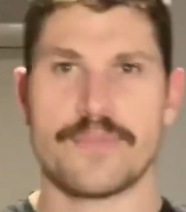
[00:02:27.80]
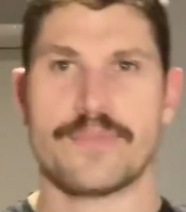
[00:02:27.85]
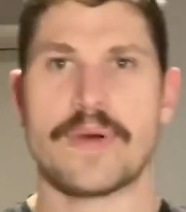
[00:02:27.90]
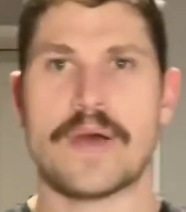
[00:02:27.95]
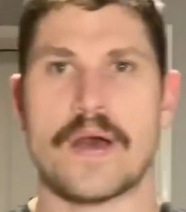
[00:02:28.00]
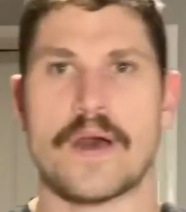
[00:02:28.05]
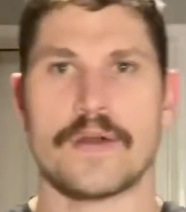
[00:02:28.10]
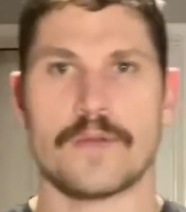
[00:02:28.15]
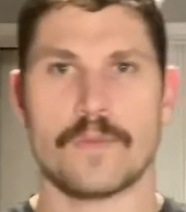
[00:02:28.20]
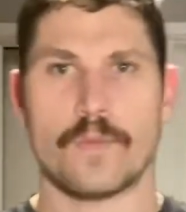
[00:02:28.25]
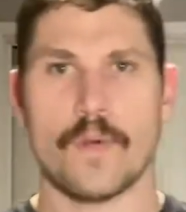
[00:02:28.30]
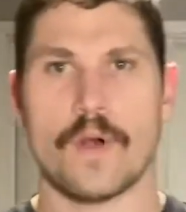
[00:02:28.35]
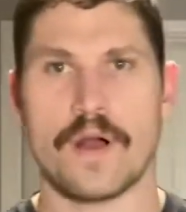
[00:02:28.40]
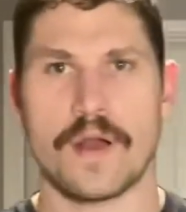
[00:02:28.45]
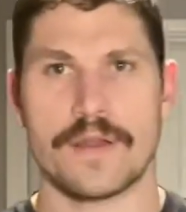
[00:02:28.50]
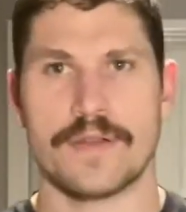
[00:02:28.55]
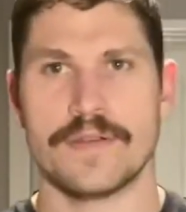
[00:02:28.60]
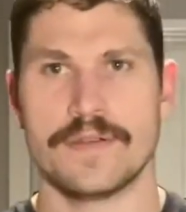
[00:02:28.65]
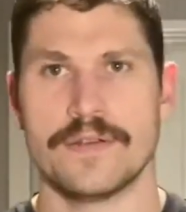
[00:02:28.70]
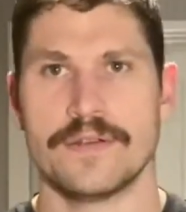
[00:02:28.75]
part
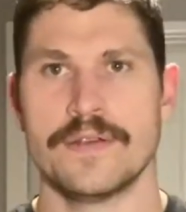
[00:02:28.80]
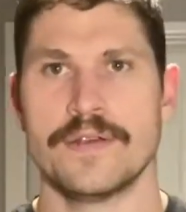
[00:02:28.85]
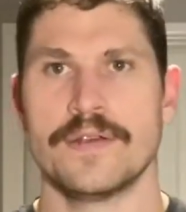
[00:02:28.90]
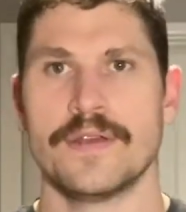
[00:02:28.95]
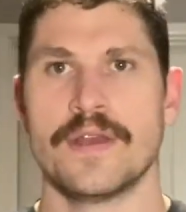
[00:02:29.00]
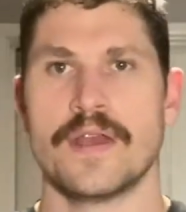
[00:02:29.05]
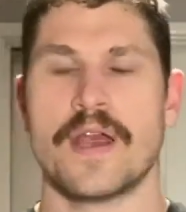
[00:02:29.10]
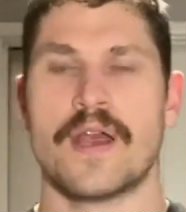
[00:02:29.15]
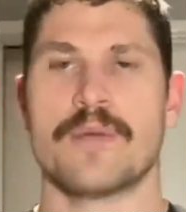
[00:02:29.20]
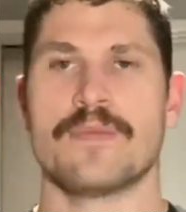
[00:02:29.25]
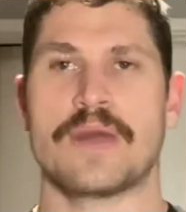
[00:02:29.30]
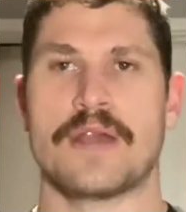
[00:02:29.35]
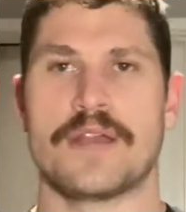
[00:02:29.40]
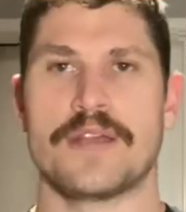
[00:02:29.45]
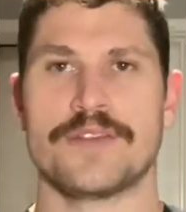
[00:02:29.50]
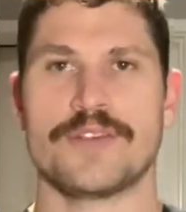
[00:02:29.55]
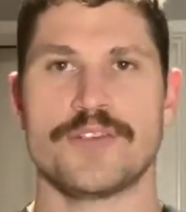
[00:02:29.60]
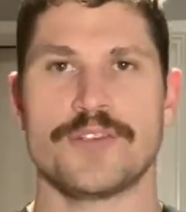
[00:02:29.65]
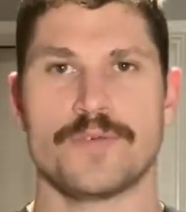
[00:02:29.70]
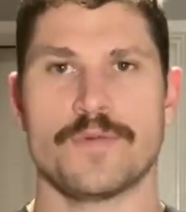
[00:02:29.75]
one. And
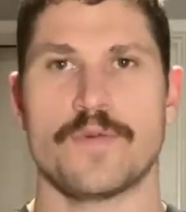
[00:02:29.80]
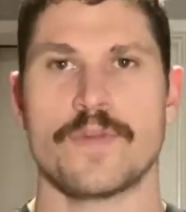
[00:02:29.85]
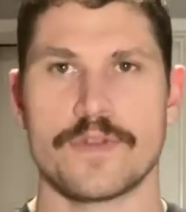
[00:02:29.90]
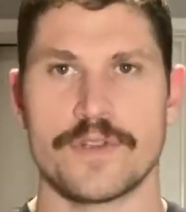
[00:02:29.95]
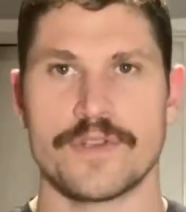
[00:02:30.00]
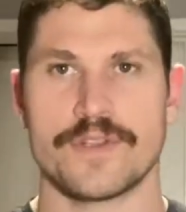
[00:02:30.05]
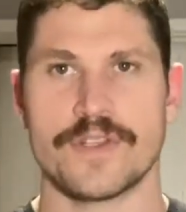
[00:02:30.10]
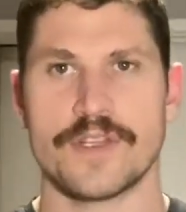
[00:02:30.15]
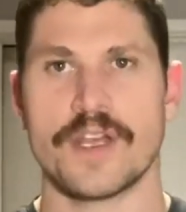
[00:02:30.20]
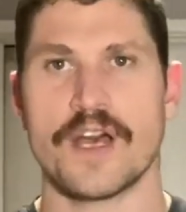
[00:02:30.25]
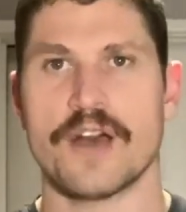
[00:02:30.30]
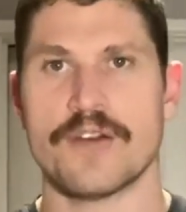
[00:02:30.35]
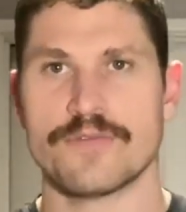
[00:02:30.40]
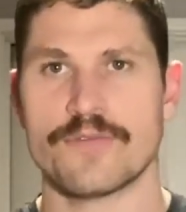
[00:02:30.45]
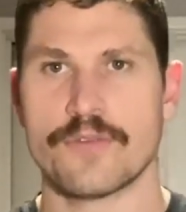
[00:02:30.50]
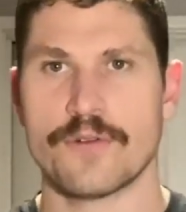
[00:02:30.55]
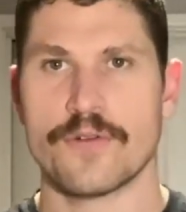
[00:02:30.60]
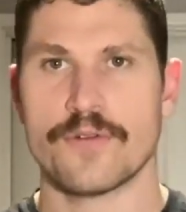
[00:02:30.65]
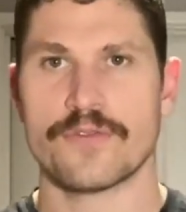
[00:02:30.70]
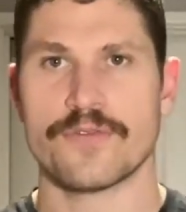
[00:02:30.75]
I just wanted to
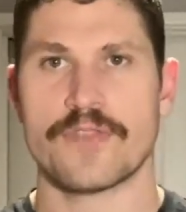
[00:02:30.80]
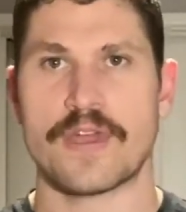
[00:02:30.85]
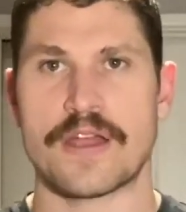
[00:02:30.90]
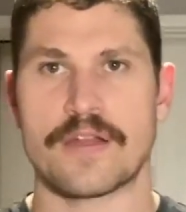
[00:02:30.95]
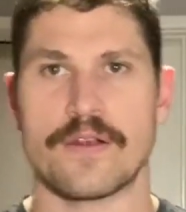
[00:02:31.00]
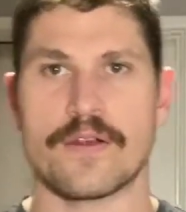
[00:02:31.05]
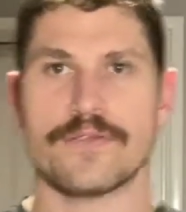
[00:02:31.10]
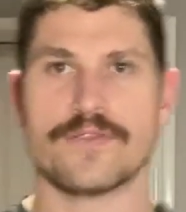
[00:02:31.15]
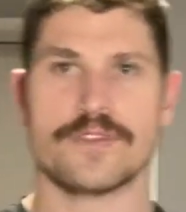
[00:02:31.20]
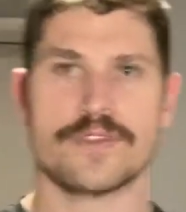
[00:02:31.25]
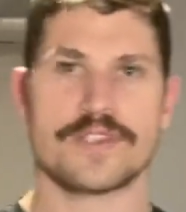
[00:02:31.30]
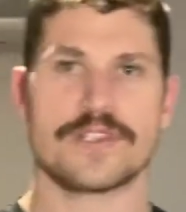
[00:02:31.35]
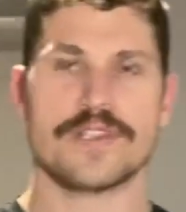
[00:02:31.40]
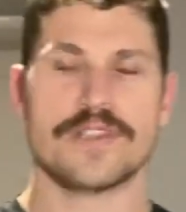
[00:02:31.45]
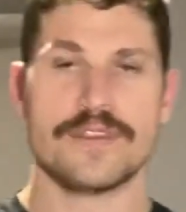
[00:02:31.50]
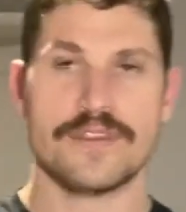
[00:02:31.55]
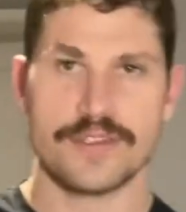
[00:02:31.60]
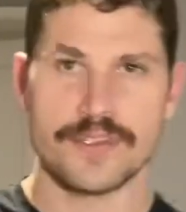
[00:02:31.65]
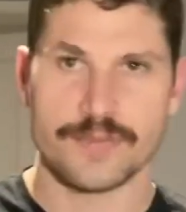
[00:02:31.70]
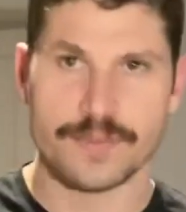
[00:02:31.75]
cover off that
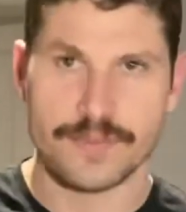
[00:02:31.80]
obviously this